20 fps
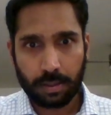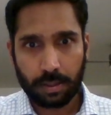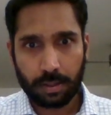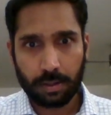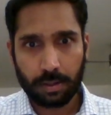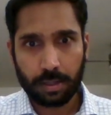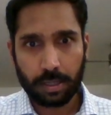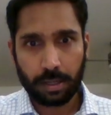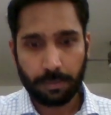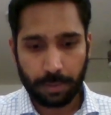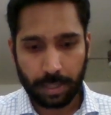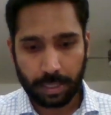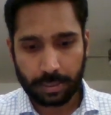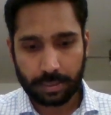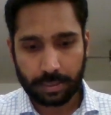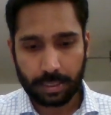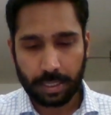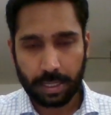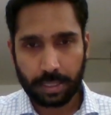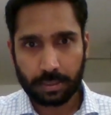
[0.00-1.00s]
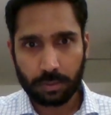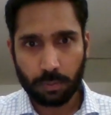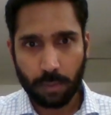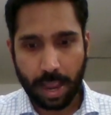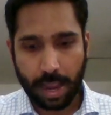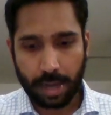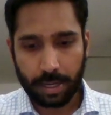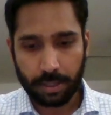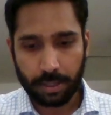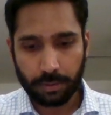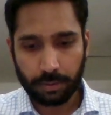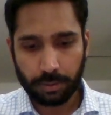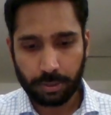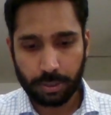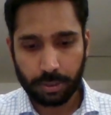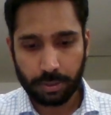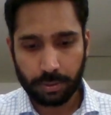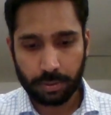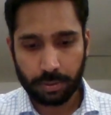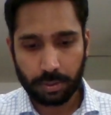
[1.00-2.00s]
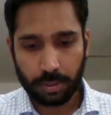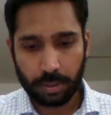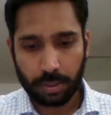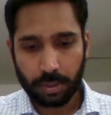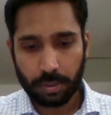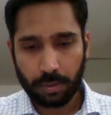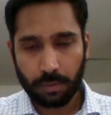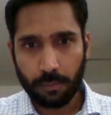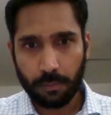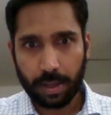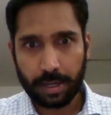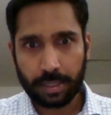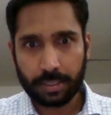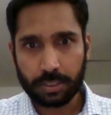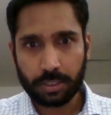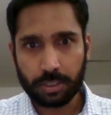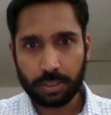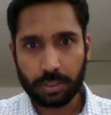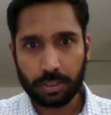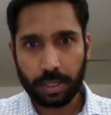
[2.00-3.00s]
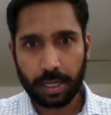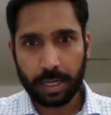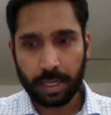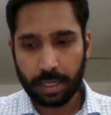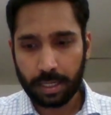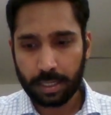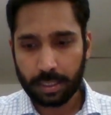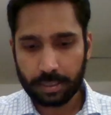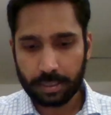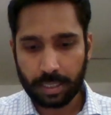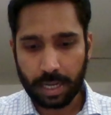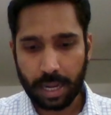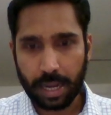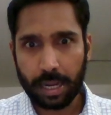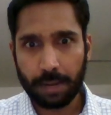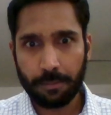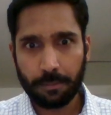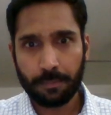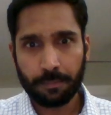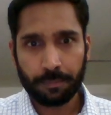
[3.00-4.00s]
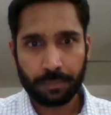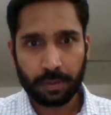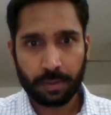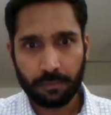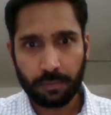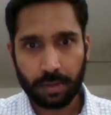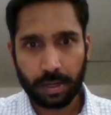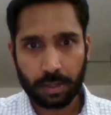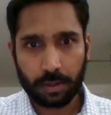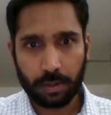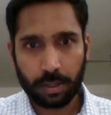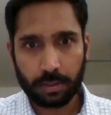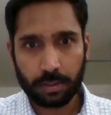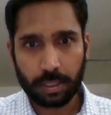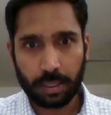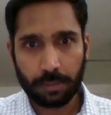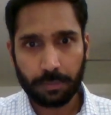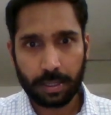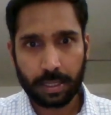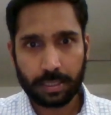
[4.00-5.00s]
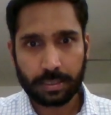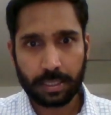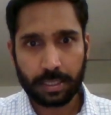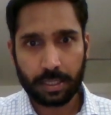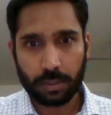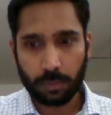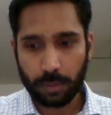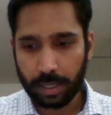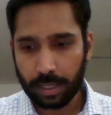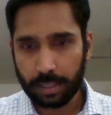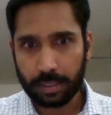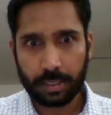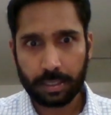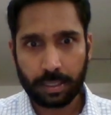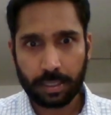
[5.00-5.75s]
we're going to replace this value to, when it's string type, we are going to replace it with